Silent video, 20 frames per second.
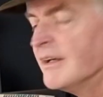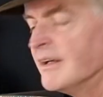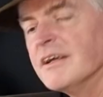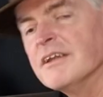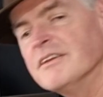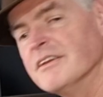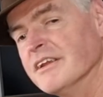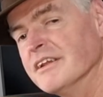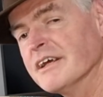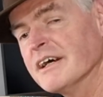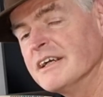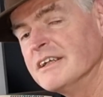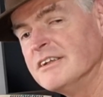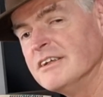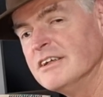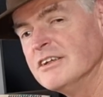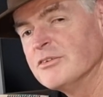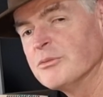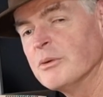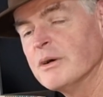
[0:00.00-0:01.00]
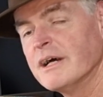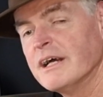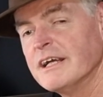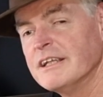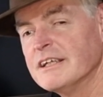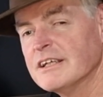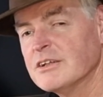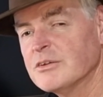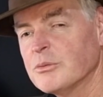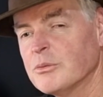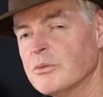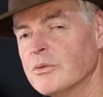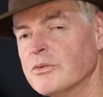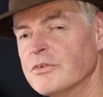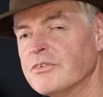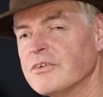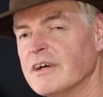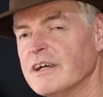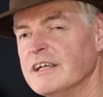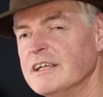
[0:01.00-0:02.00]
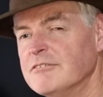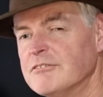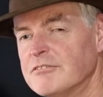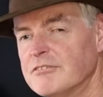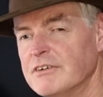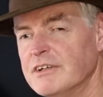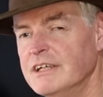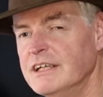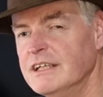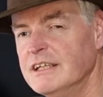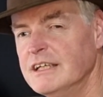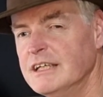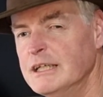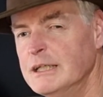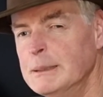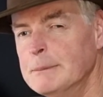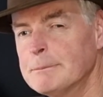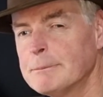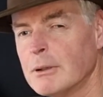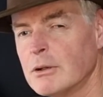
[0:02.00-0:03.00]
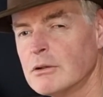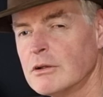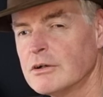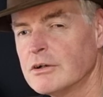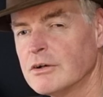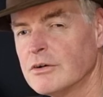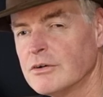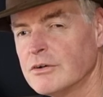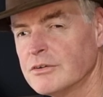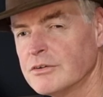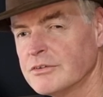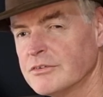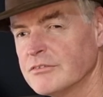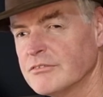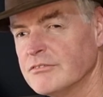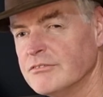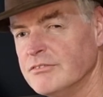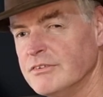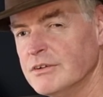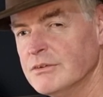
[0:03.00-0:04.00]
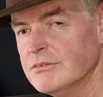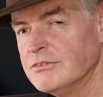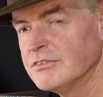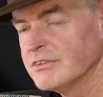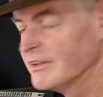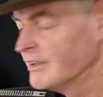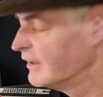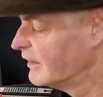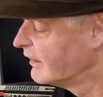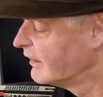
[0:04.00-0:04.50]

The 90s were heading towards a 3D polygon future